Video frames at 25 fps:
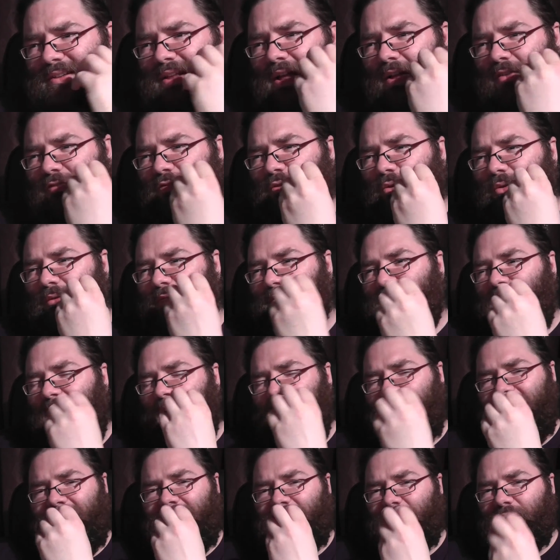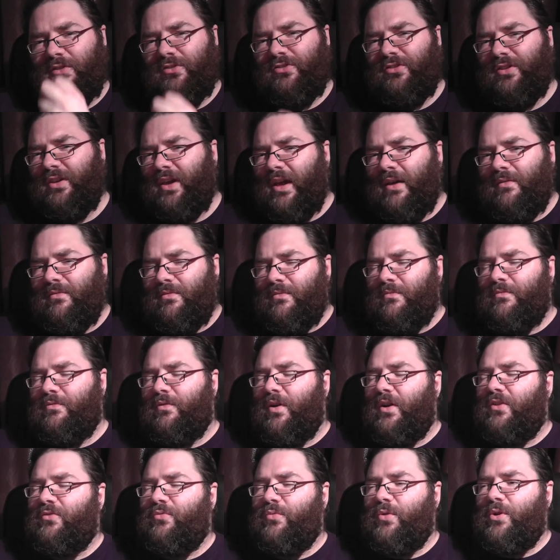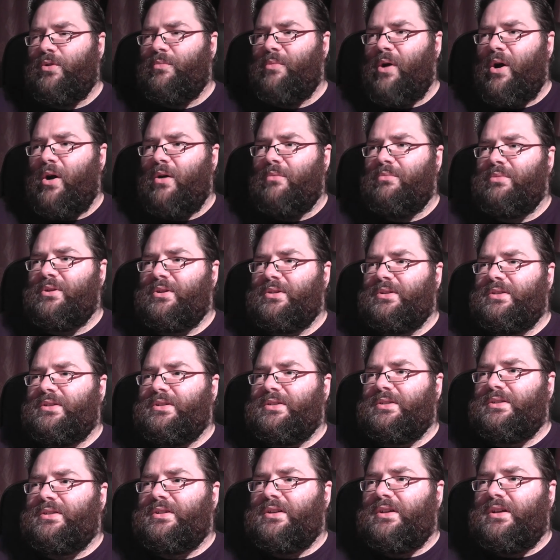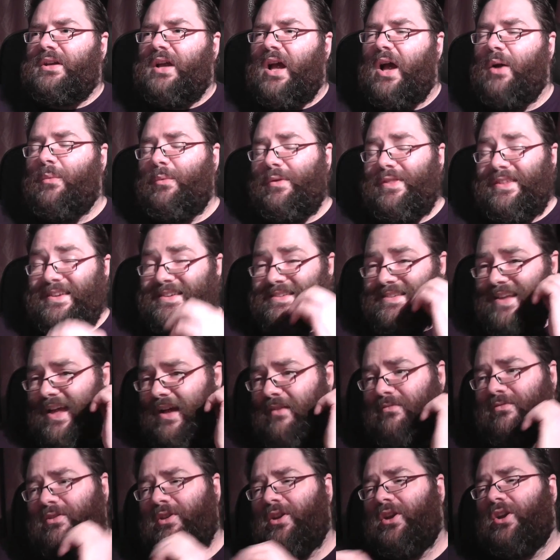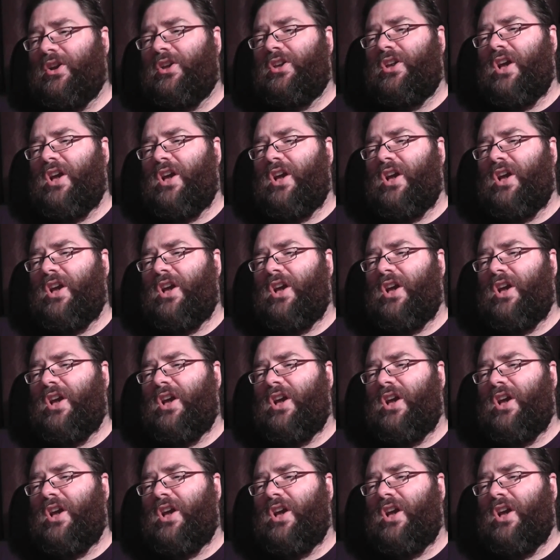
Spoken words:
that sort of tanginess you get from fresh rhubarb, and with a definite